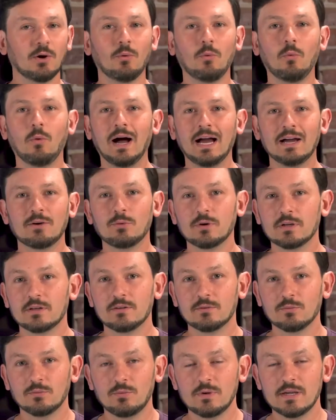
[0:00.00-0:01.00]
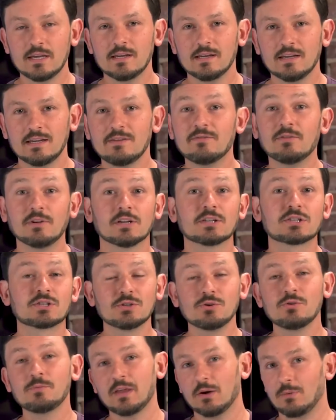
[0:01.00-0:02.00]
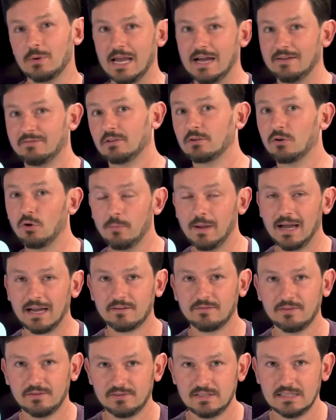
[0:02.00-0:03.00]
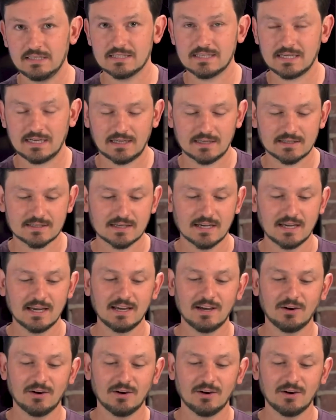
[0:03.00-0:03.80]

Why would we even assume that we have to go back 15 seconds?